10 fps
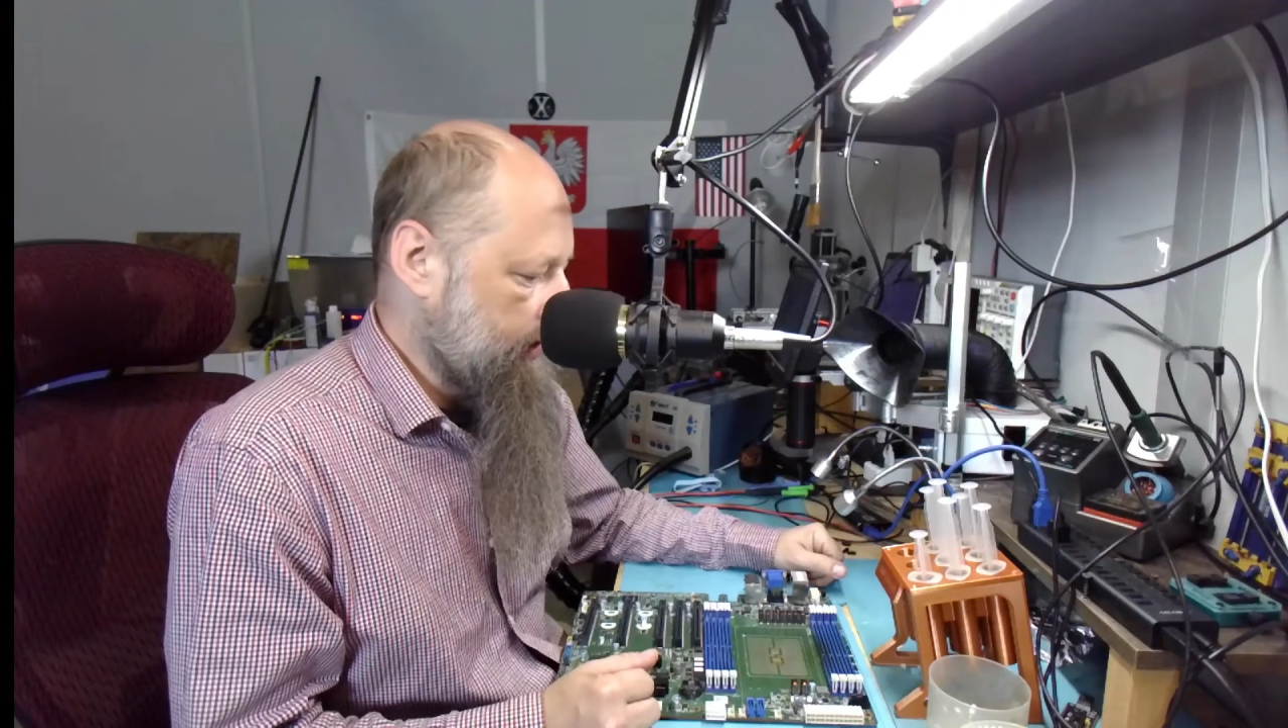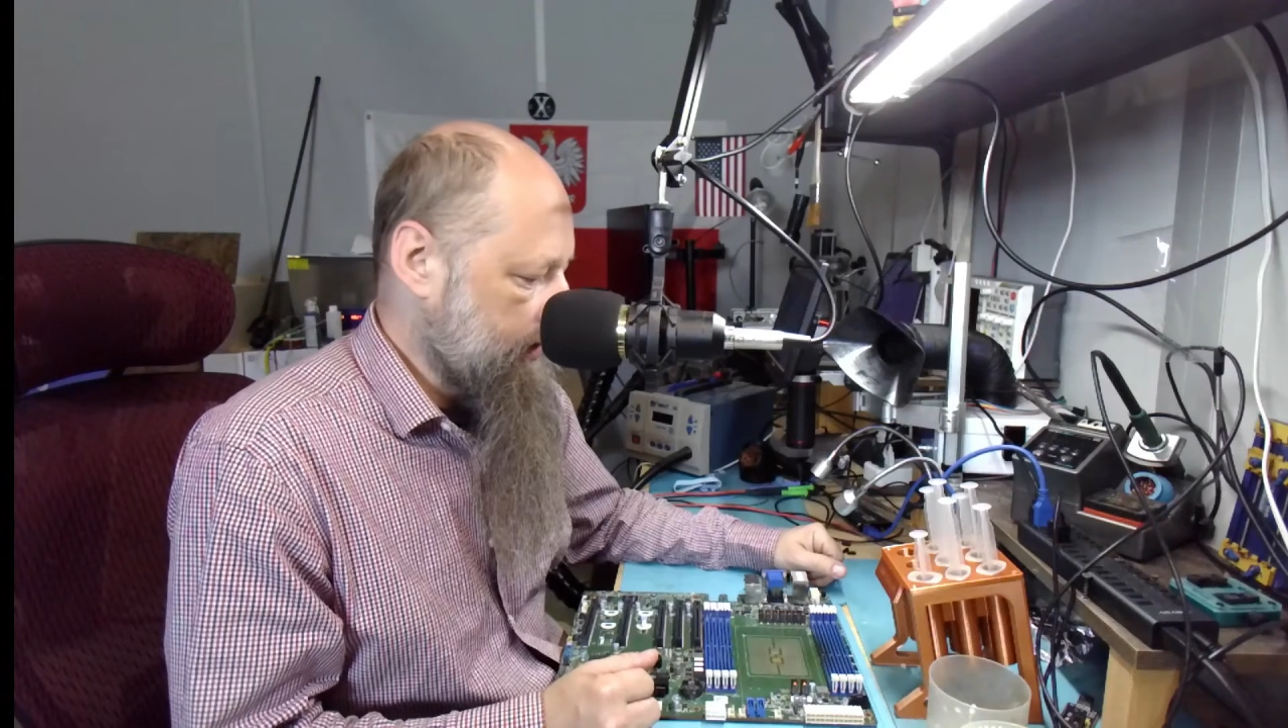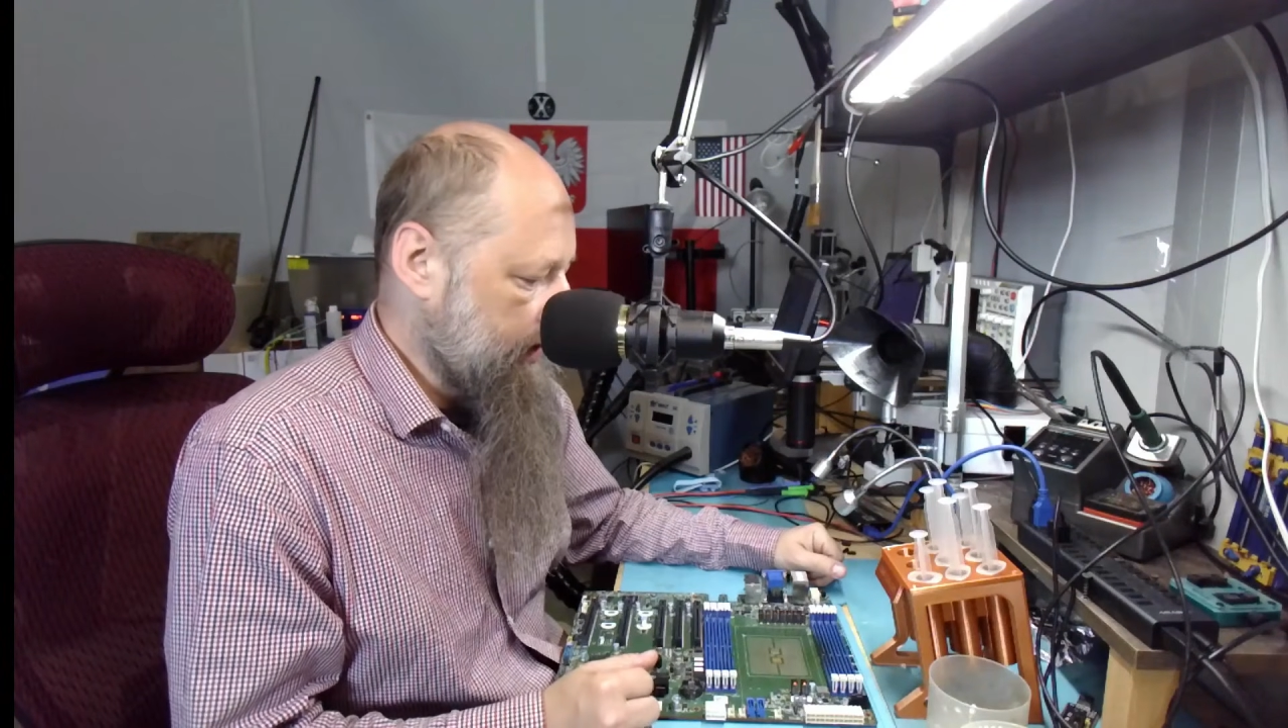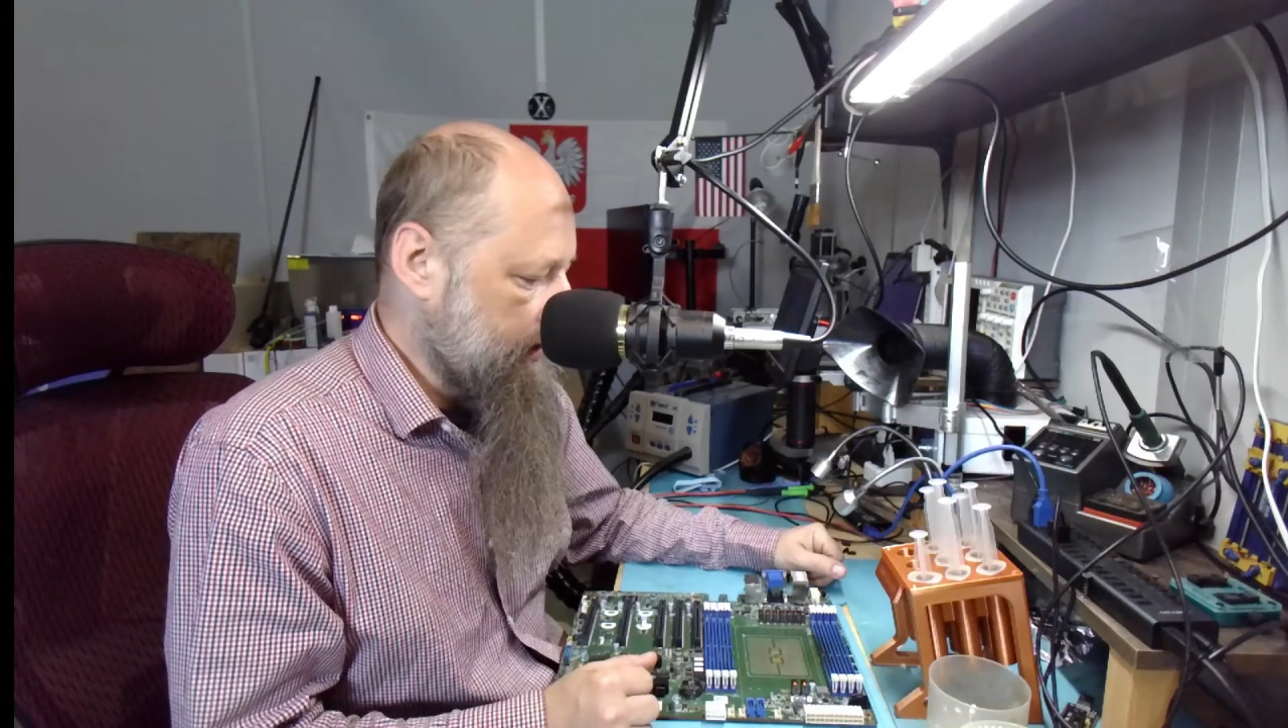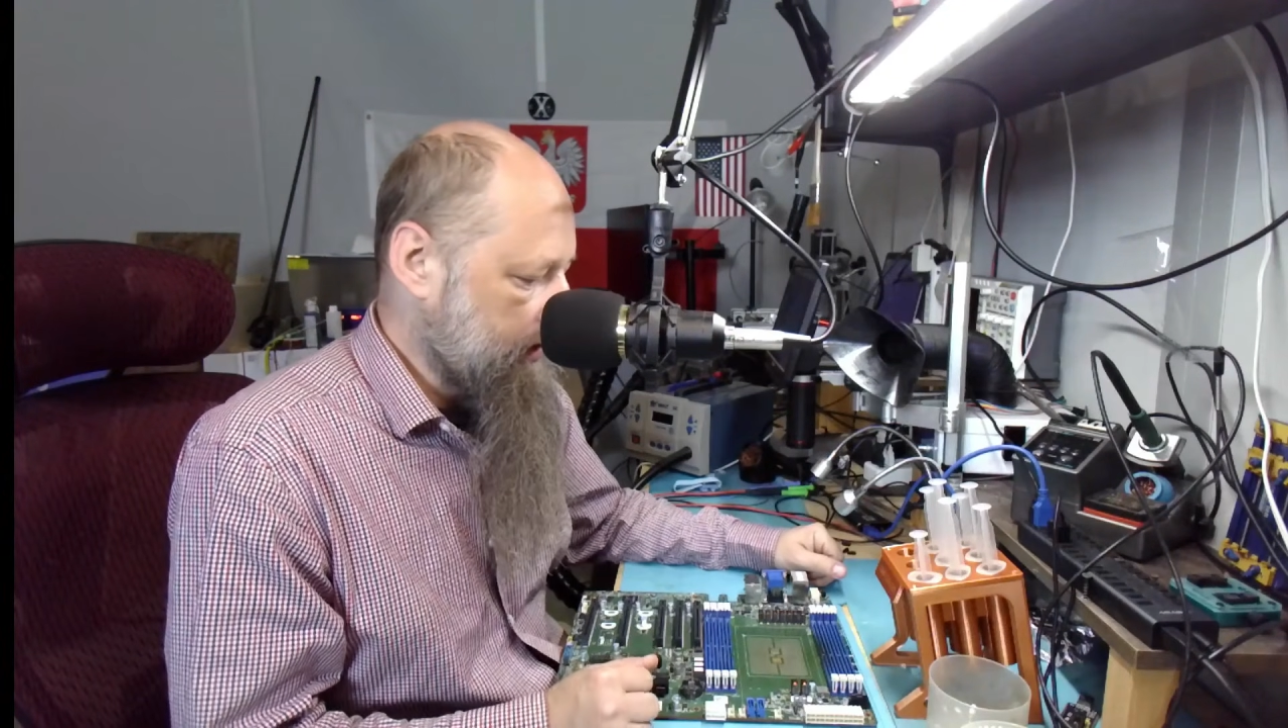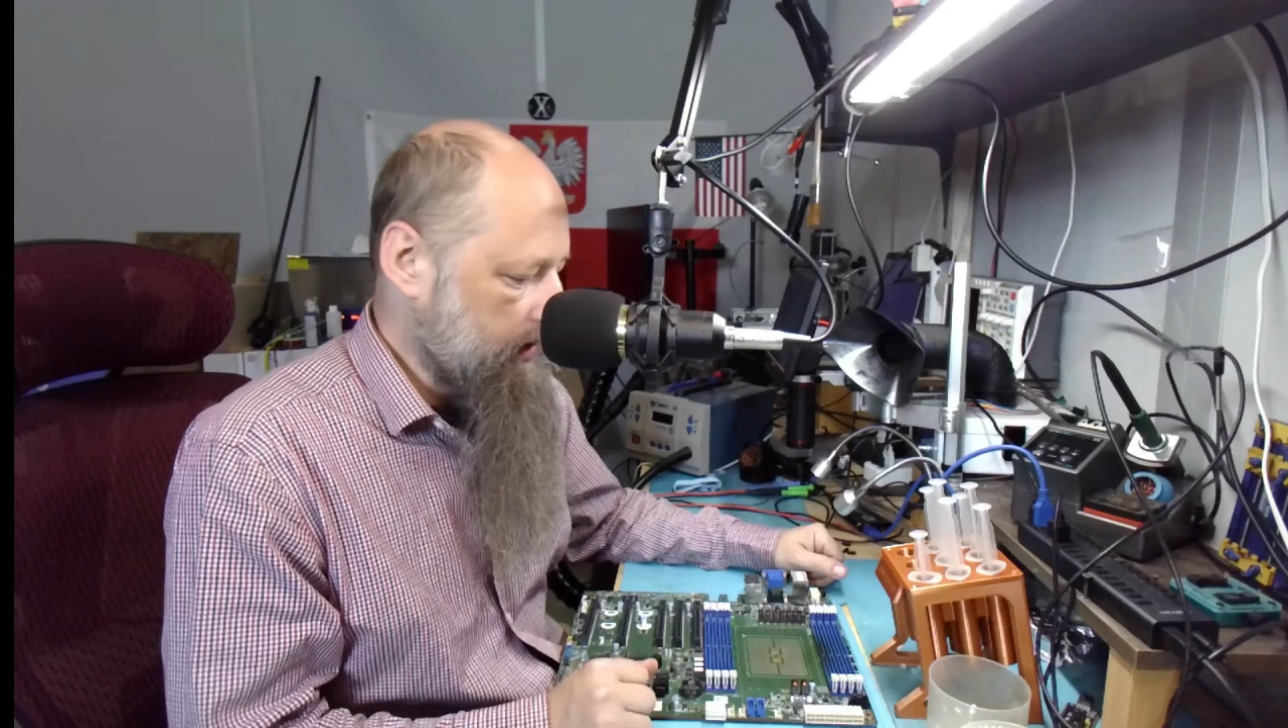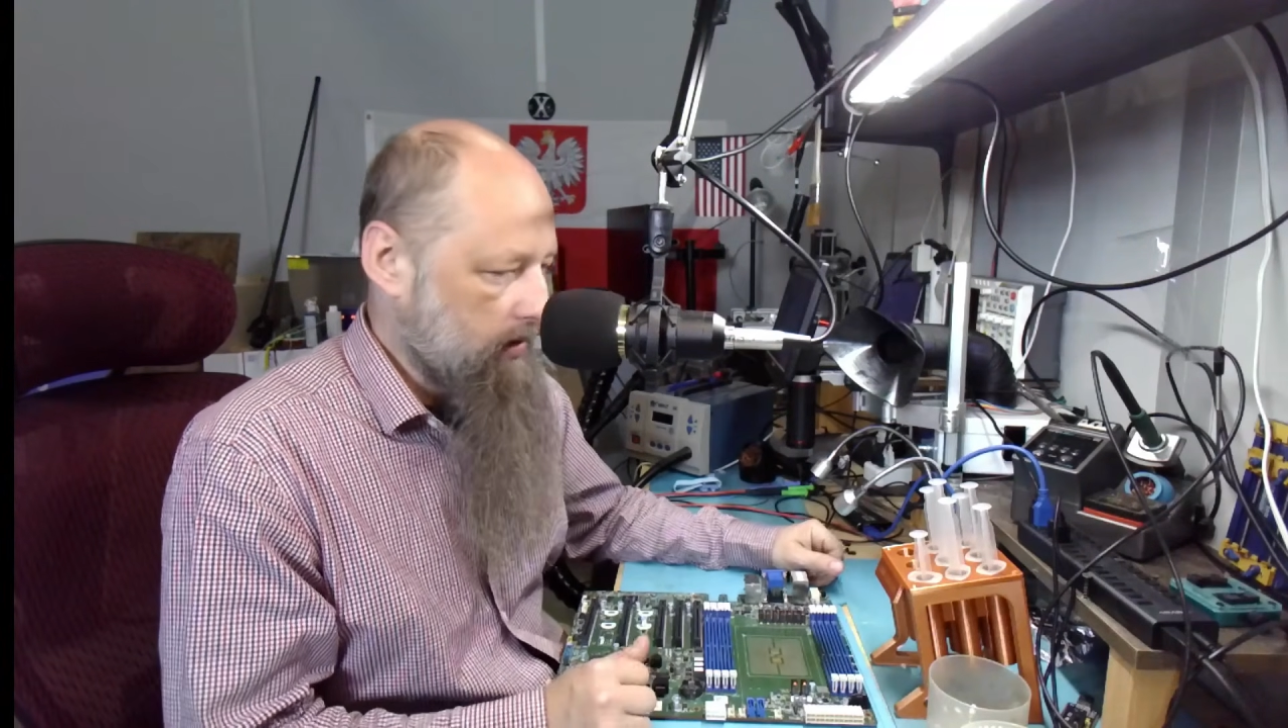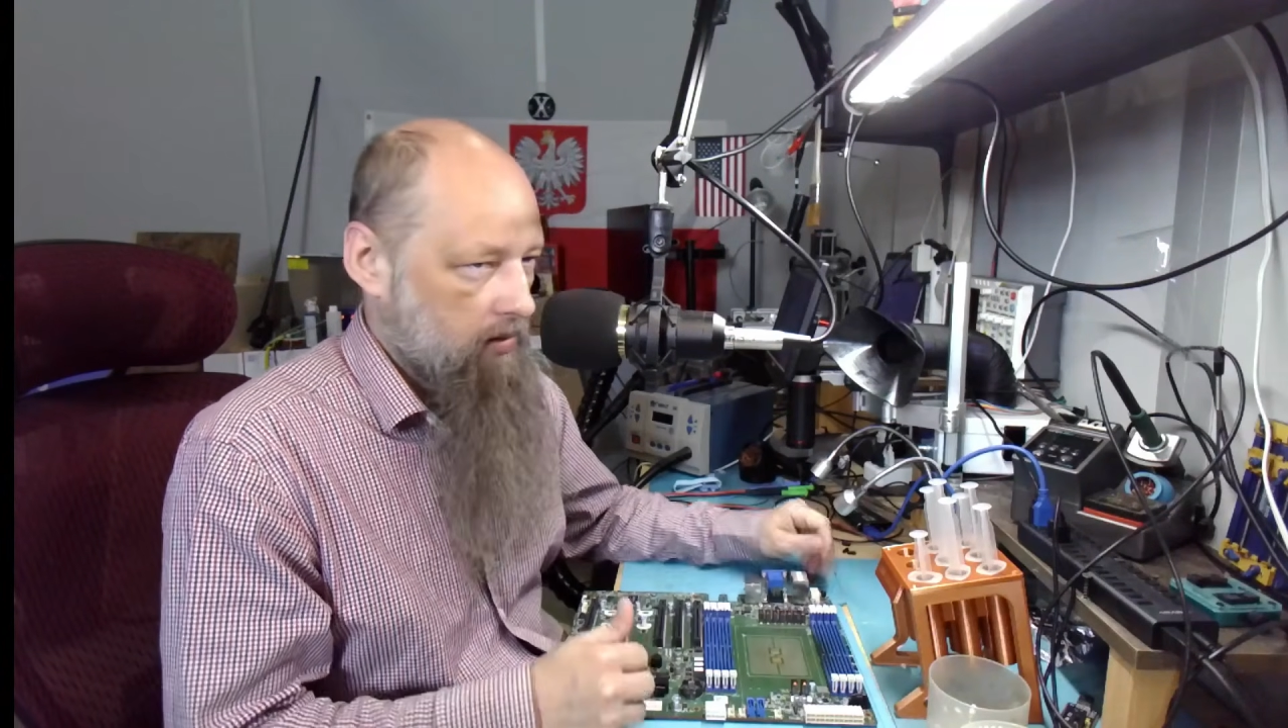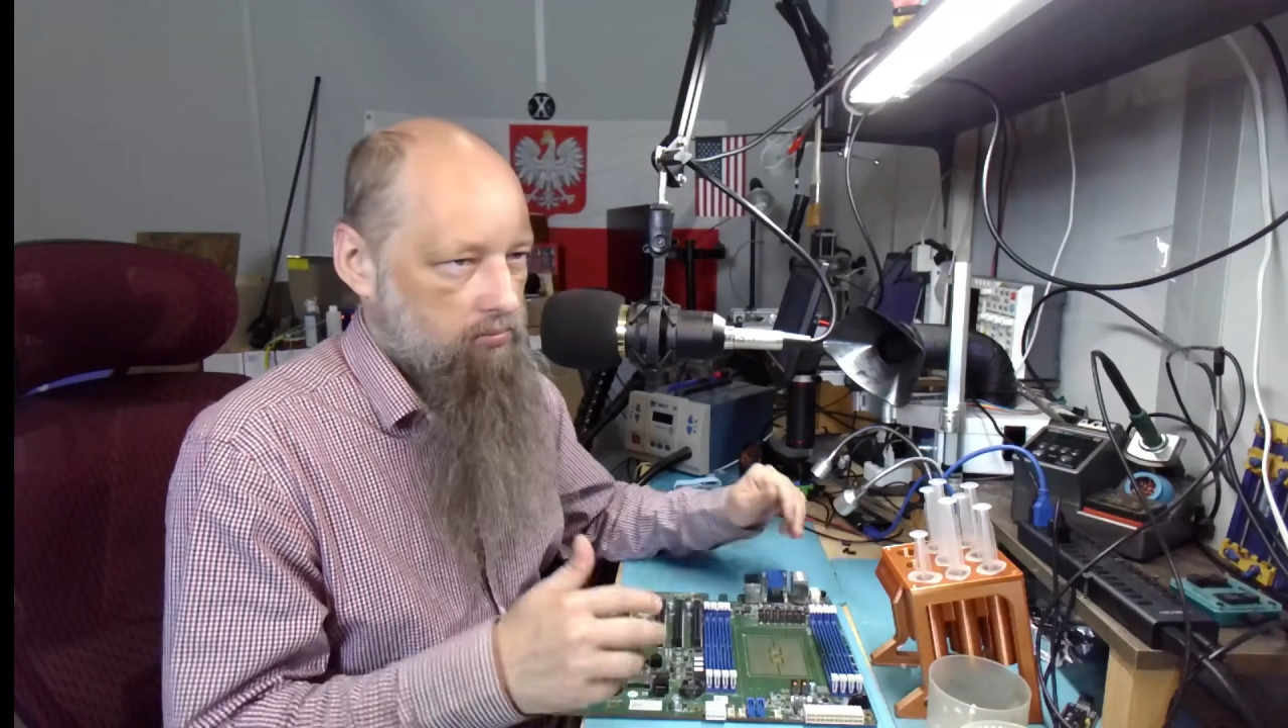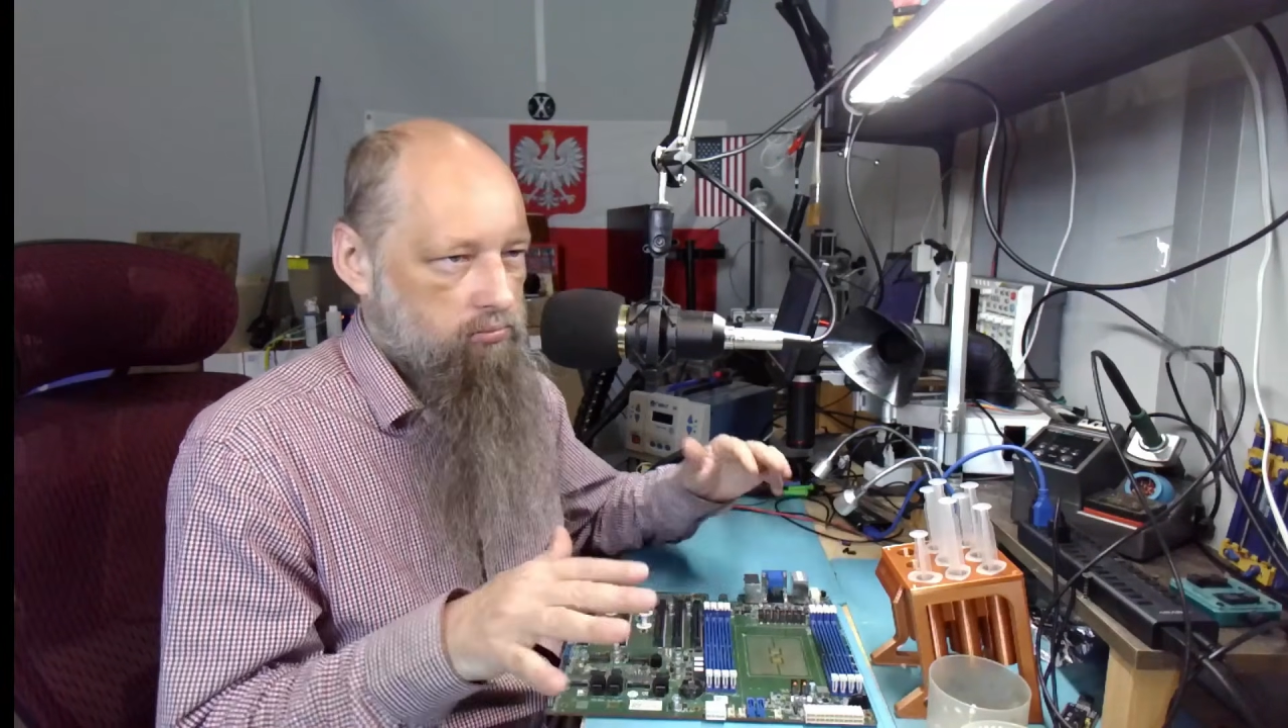
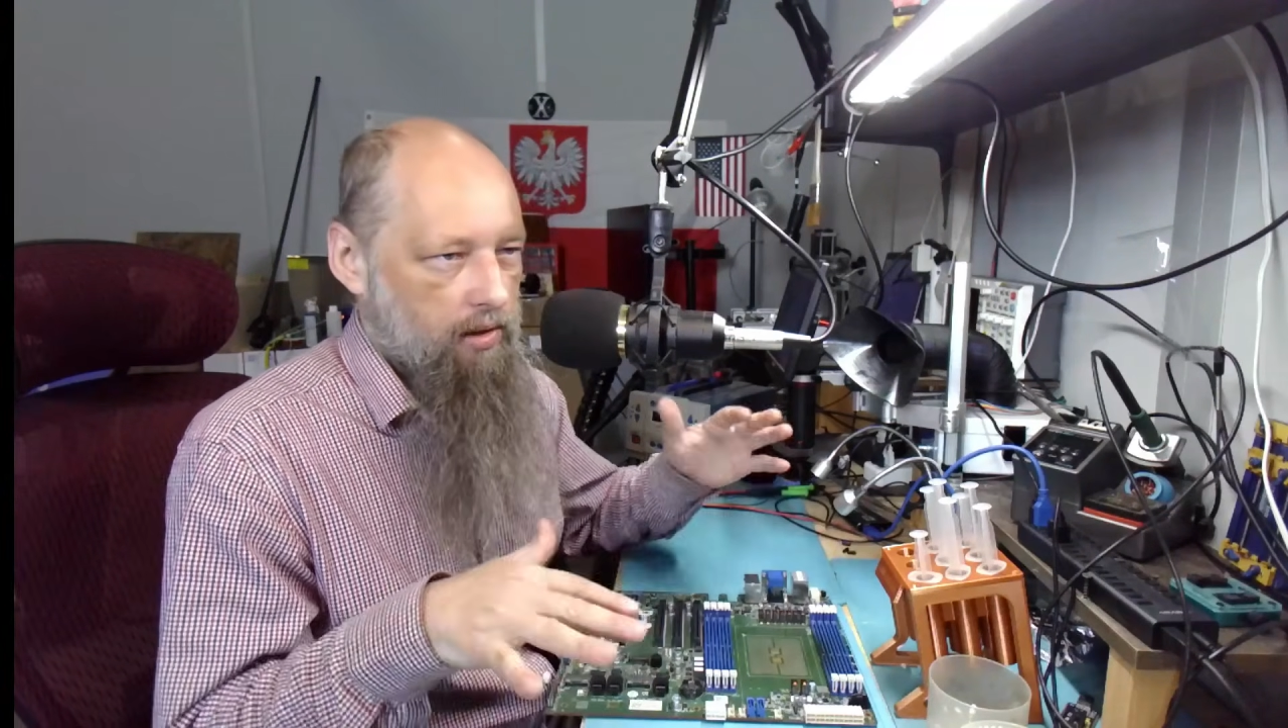essentially